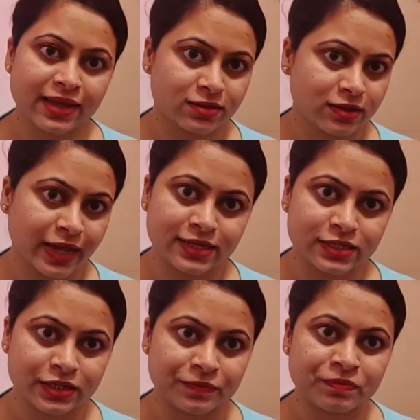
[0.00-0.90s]

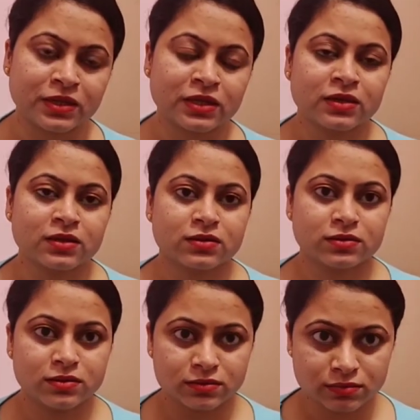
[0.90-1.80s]
ending.
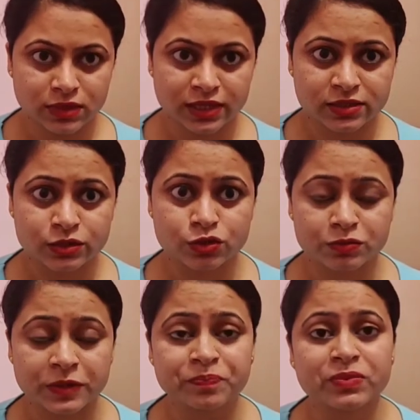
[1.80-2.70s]
Excuse
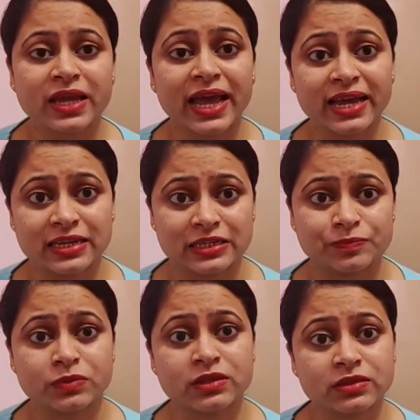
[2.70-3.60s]
me. And
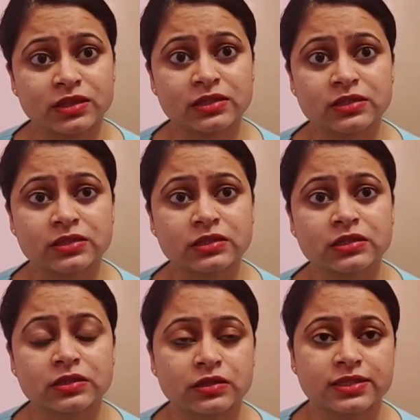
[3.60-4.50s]
this
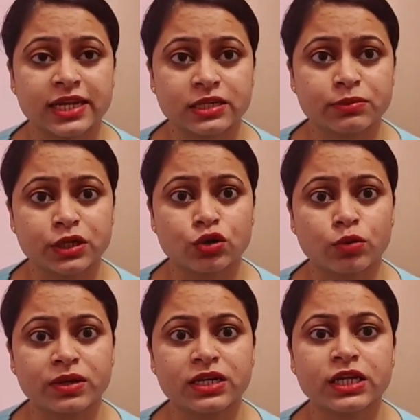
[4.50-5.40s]
sentimental
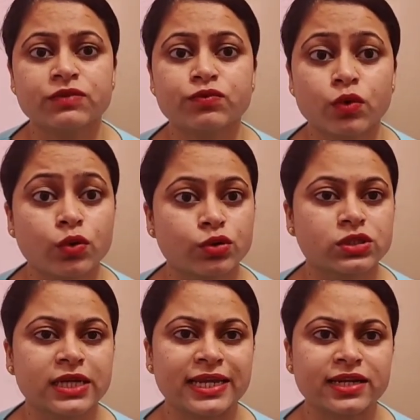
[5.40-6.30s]
comedy
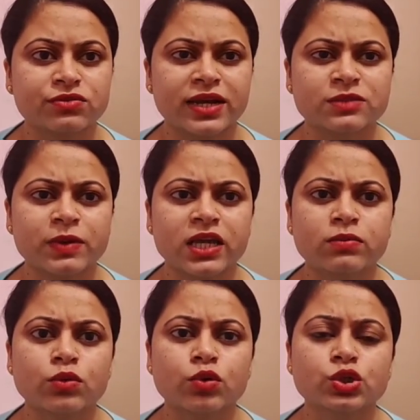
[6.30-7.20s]
was characterized by
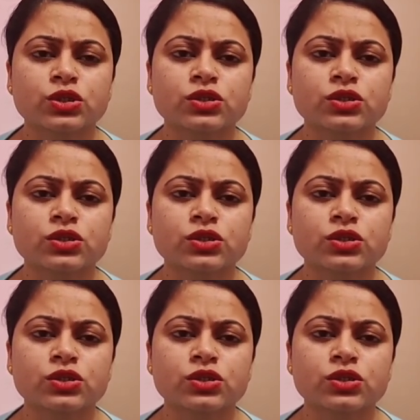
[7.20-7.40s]
emotions